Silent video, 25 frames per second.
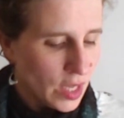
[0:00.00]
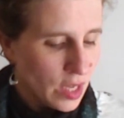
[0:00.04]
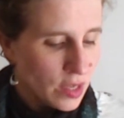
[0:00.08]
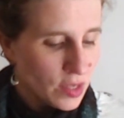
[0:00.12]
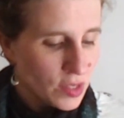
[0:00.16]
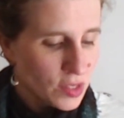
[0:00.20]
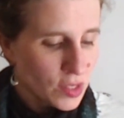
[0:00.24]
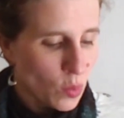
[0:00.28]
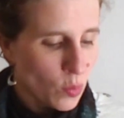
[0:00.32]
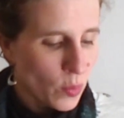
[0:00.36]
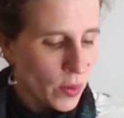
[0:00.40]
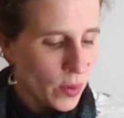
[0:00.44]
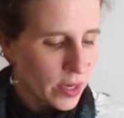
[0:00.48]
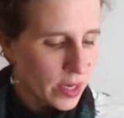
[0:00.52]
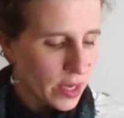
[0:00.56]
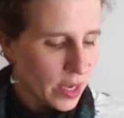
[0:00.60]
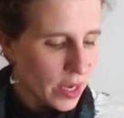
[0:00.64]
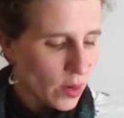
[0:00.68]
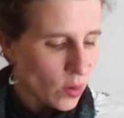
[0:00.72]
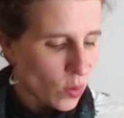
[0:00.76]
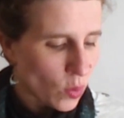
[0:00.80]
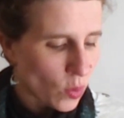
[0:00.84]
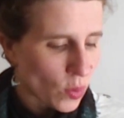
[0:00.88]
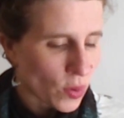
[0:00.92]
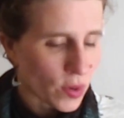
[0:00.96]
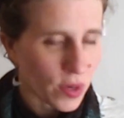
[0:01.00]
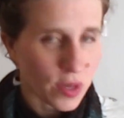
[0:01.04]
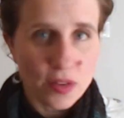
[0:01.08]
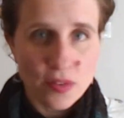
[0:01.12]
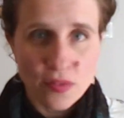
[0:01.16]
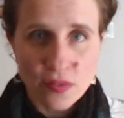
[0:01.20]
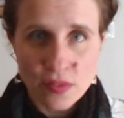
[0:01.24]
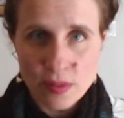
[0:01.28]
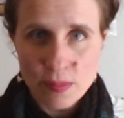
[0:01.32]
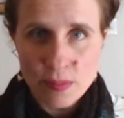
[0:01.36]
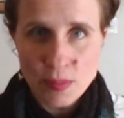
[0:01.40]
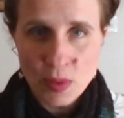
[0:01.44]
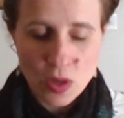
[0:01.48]
So when I ordered
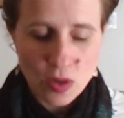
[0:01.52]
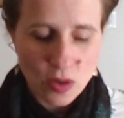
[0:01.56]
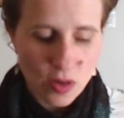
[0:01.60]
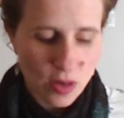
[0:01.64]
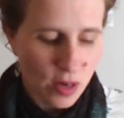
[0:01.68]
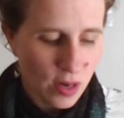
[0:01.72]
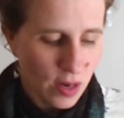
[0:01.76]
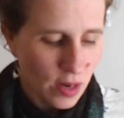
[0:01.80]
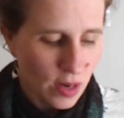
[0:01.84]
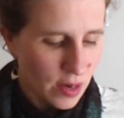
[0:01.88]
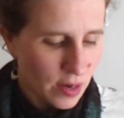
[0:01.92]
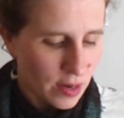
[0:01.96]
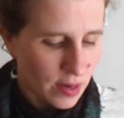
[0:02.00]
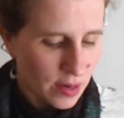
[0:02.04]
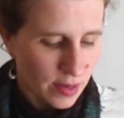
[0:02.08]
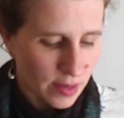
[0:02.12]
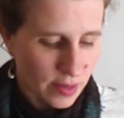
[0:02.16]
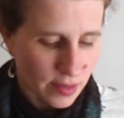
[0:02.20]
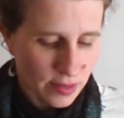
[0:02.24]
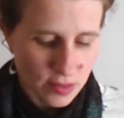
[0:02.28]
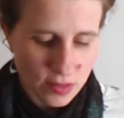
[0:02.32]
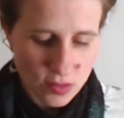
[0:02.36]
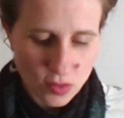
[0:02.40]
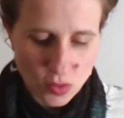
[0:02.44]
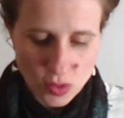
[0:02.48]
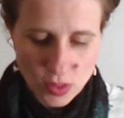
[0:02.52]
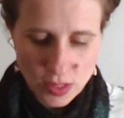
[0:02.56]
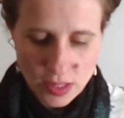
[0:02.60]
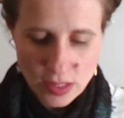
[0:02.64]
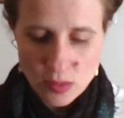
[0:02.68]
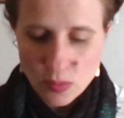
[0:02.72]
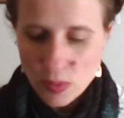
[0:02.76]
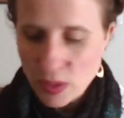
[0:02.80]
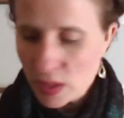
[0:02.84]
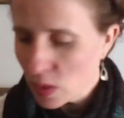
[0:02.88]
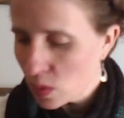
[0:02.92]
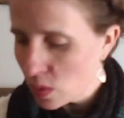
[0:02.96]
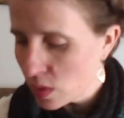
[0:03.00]
from her,
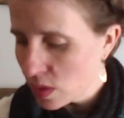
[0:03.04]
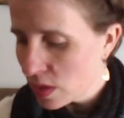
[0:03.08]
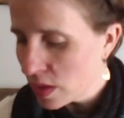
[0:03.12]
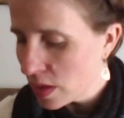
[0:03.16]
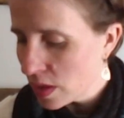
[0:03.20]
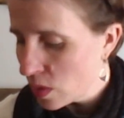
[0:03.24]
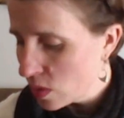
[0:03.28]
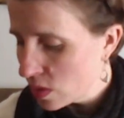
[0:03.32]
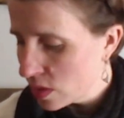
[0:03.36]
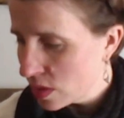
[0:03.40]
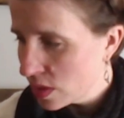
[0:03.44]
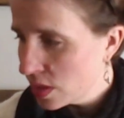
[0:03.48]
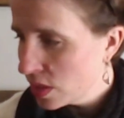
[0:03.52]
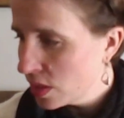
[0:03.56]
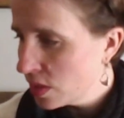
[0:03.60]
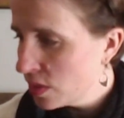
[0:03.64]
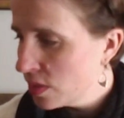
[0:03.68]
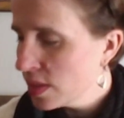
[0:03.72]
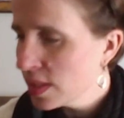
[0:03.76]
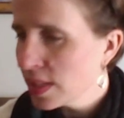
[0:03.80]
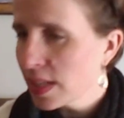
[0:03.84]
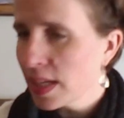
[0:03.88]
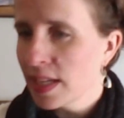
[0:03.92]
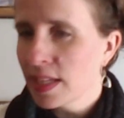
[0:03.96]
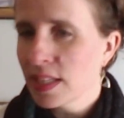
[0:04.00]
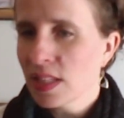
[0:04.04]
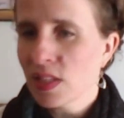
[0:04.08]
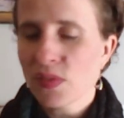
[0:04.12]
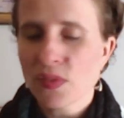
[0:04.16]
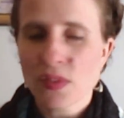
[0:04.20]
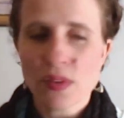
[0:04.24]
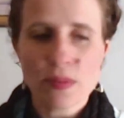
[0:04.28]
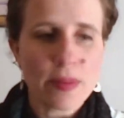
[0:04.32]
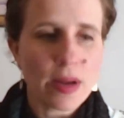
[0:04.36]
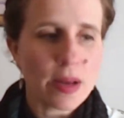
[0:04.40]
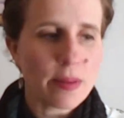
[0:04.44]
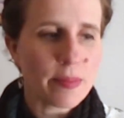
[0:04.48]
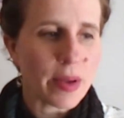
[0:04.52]
that's what I ordered. I ordered 2 skeins
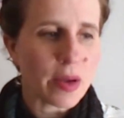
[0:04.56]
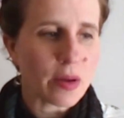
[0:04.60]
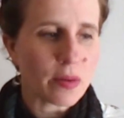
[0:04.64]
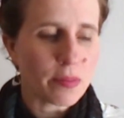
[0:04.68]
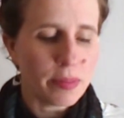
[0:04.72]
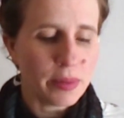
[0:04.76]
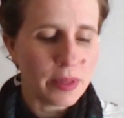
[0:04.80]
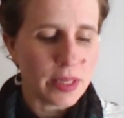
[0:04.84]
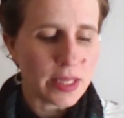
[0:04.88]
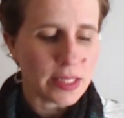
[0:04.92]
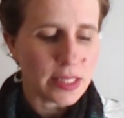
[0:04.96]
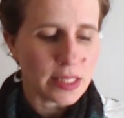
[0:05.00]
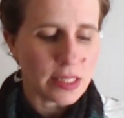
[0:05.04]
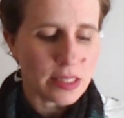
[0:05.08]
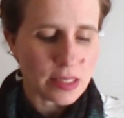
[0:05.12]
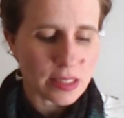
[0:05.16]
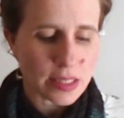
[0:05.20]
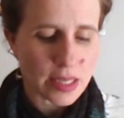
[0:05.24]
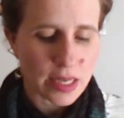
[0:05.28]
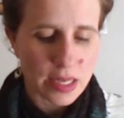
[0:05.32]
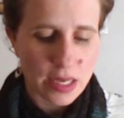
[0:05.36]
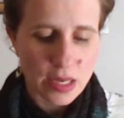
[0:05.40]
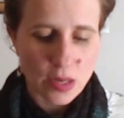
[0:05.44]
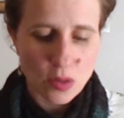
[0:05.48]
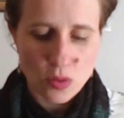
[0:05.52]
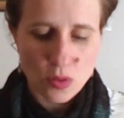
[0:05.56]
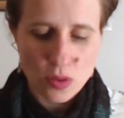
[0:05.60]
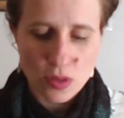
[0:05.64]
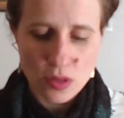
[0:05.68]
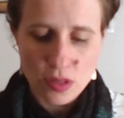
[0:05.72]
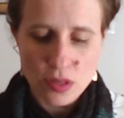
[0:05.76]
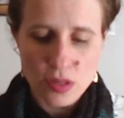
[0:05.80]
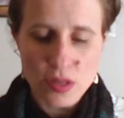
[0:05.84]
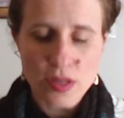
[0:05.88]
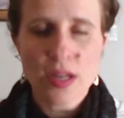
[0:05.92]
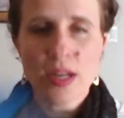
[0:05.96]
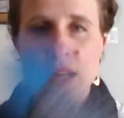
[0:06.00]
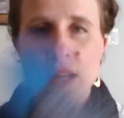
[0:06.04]
for my Mount Pleasant, and I
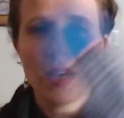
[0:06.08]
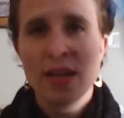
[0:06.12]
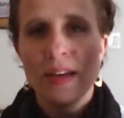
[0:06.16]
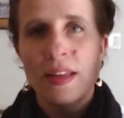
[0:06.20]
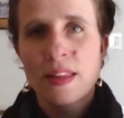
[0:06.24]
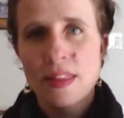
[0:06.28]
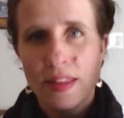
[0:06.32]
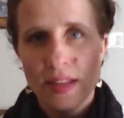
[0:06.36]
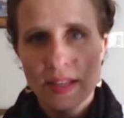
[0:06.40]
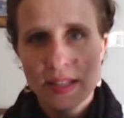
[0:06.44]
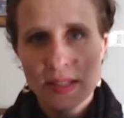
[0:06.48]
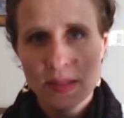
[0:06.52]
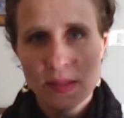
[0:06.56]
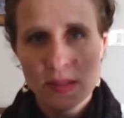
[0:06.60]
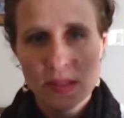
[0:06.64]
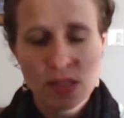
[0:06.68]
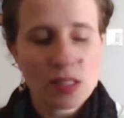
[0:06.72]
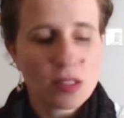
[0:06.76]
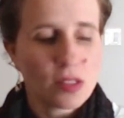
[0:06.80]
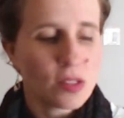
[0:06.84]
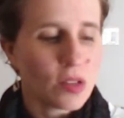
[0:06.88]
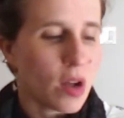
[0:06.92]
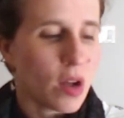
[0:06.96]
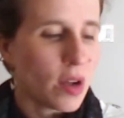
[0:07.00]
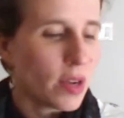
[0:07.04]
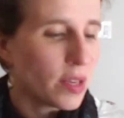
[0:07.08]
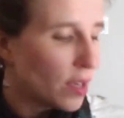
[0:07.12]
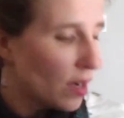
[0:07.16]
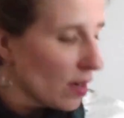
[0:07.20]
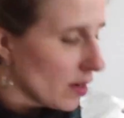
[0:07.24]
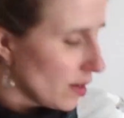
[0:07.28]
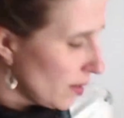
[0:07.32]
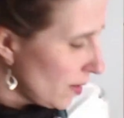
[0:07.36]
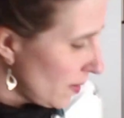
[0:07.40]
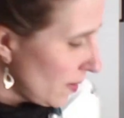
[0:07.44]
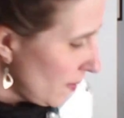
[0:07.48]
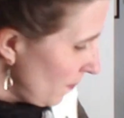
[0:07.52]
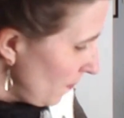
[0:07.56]
ordered this sock
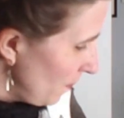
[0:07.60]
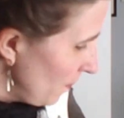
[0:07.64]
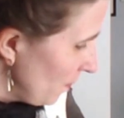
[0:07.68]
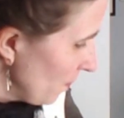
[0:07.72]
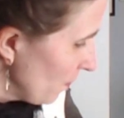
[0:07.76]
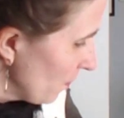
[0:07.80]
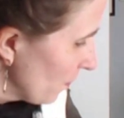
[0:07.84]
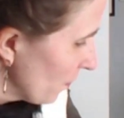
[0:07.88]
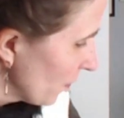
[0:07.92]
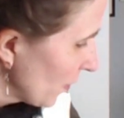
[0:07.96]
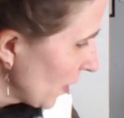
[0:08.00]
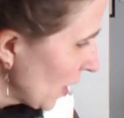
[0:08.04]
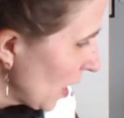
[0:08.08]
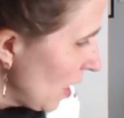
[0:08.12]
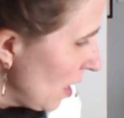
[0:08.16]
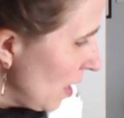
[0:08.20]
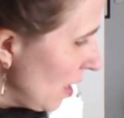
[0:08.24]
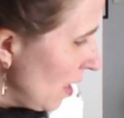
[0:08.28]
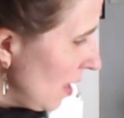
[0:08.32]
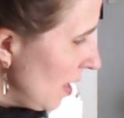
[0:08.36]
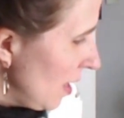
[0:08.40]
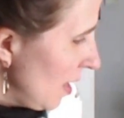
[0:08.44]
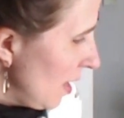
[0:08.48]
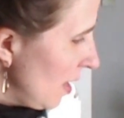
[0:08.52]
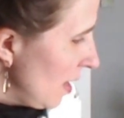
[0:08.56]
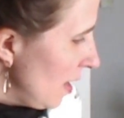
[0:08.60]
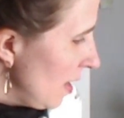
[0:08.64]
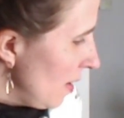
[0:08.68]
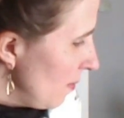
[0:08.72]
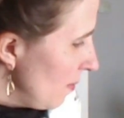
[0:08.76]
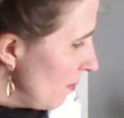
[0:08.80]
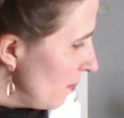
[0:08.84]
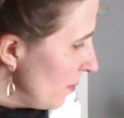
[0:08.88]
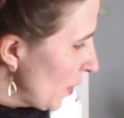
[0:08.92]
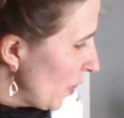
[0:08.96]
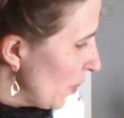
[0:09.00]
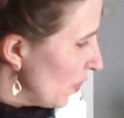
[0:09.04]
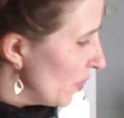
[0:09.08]
yarn.
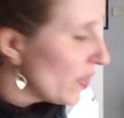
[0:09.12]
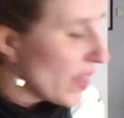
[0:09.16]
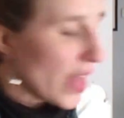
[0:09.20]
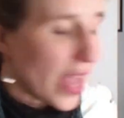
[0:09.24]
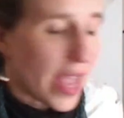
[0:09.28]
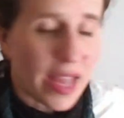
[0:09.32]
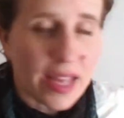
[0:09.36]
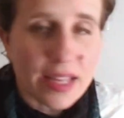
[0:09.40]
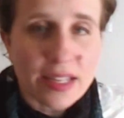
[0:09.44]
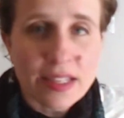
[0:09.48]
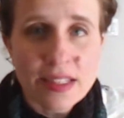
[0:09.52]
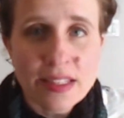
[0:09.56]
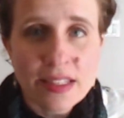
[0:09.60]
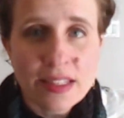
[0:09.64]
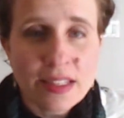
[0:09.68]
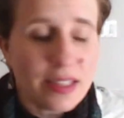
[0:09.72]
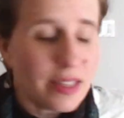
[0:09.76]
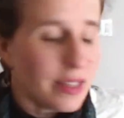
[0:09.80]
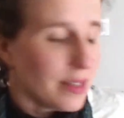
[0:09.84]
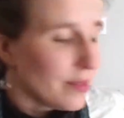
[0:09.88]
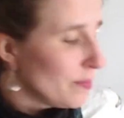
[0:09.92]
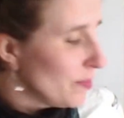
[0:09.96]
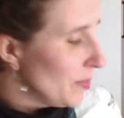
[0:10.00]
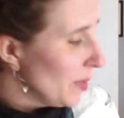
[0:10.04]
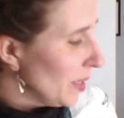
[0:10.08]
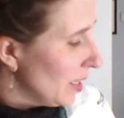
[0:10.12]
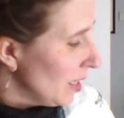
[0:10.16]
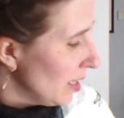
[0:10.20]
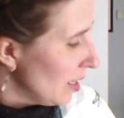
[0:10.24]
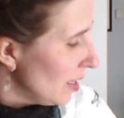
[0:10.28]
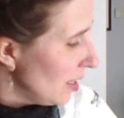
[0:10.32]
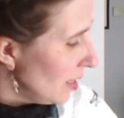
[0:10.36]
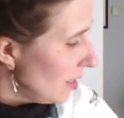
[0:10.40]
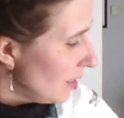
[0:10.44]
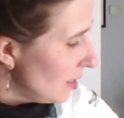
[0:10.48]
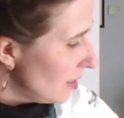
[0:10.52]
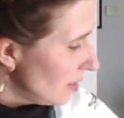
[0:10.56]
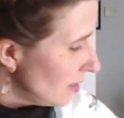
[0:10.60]
But then,
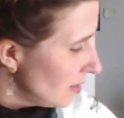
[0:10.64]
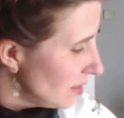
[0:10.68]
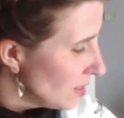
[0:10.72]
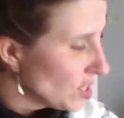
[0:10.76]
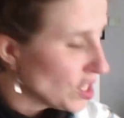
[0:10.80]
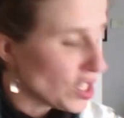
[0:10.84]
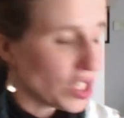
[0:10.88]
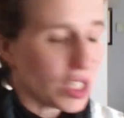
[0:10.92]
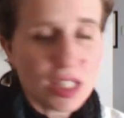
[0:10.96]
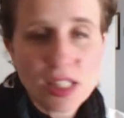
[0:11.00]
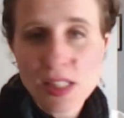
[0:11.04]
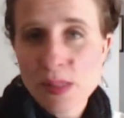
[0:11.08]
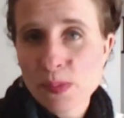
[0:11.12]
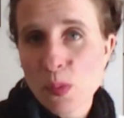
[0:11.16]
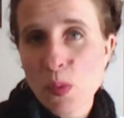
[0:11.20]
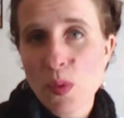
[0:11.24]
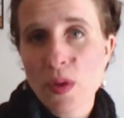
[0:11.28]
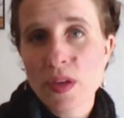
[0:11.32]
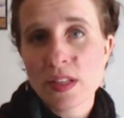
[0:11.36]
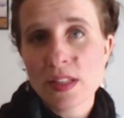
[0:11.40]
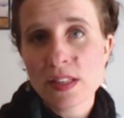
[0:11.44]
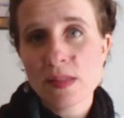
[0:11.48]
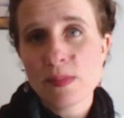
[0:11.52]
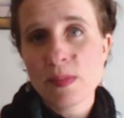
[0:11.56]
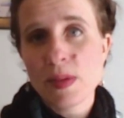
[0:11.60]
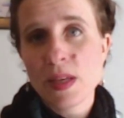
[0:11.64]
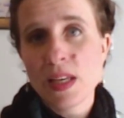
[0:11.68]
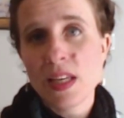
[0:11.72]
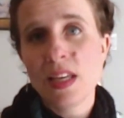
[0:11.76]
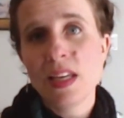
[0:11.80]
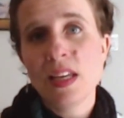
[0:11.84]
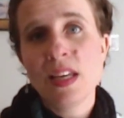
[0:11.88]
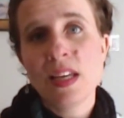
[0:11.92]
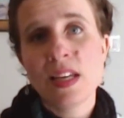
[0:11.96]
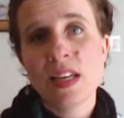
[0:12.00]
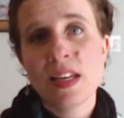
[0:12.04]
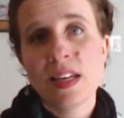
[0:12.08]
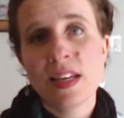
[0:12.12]
because she spoils
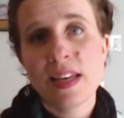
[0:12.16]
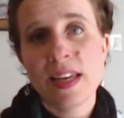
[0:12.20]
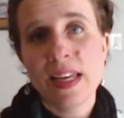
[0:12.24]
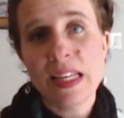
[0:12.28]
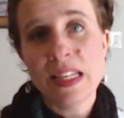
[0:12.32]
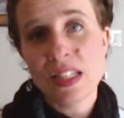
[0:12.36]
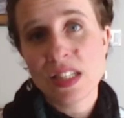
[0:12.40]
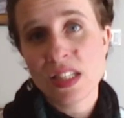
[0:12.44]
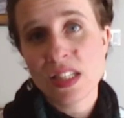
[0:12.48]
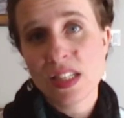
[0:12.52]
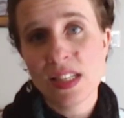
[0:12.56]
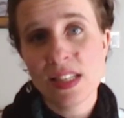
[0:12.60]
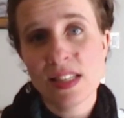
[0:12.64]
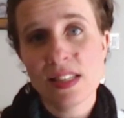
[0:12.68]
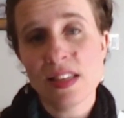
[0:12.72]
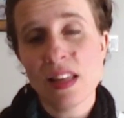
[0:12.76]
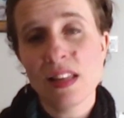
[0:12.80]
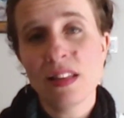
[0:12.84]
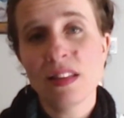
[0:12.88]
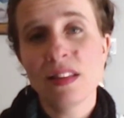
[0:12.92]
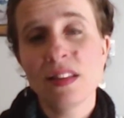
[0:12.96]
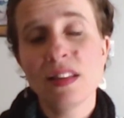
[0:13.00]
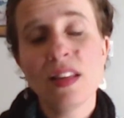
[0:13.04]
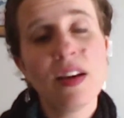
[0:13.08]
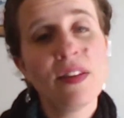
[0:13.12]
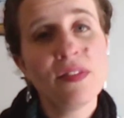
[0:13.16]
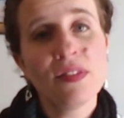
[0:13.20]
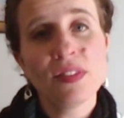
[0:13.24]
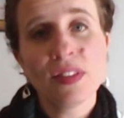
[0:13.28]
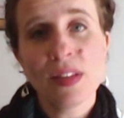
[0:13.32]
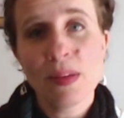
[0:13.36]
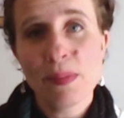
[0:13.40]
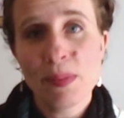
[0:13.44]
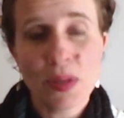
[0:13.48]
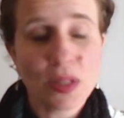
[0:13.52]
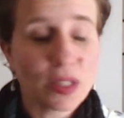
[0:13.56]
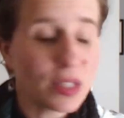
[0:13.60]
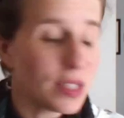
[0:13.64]
me and she's a
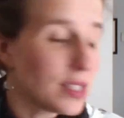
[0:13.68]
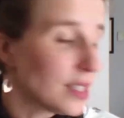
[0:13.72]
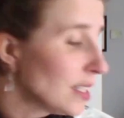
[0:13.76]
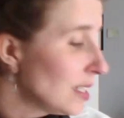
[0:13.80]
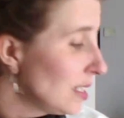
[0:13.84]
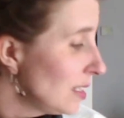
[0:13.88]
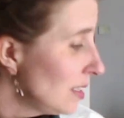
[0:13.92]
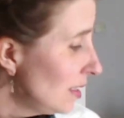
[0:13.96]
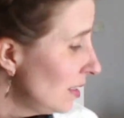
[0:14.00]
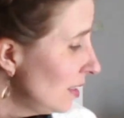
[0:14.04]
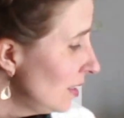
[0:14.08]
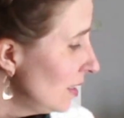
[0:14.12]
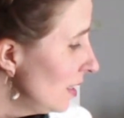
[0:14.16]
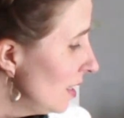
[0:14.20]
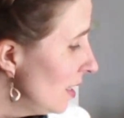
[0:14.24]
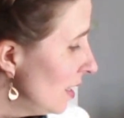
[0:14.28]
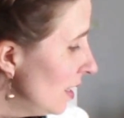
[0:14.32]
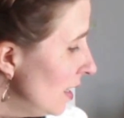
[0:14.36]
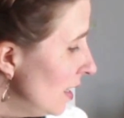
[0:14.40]
lovely person